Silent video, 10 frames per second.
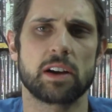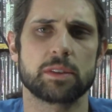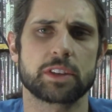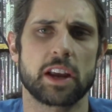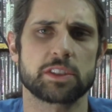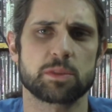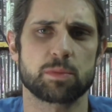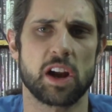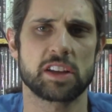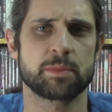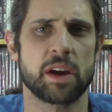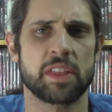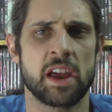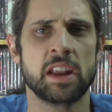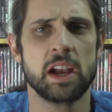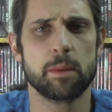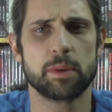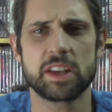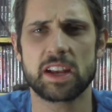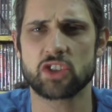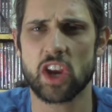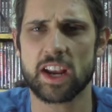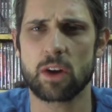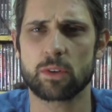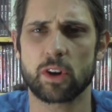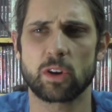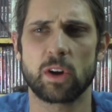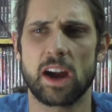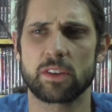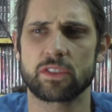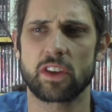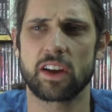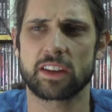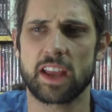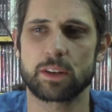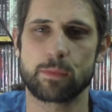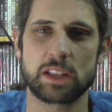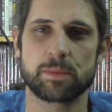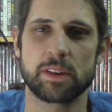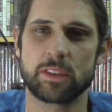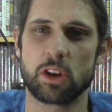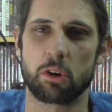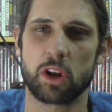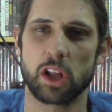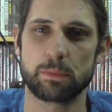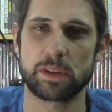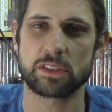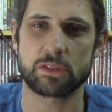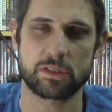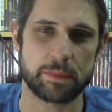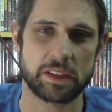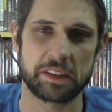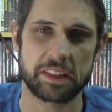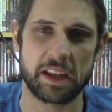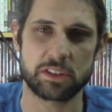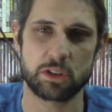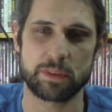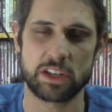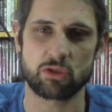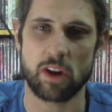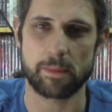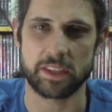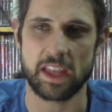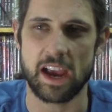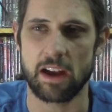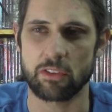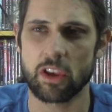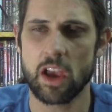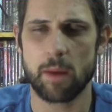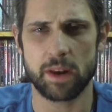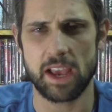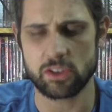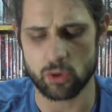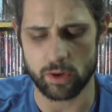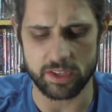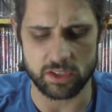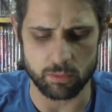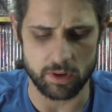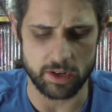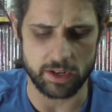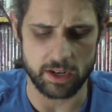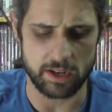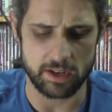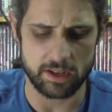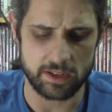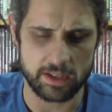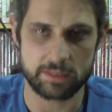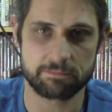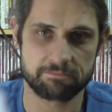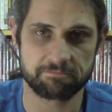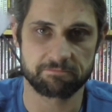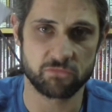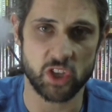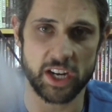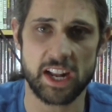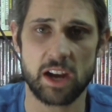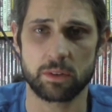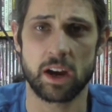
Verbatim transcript: I was kind of surprised by that. But yeah, check out Girl House. Uh, it kind of reminds me of, you know, Columbus or something like that too, being trapped in the house. But I enjoyed this one. Uh, check it out.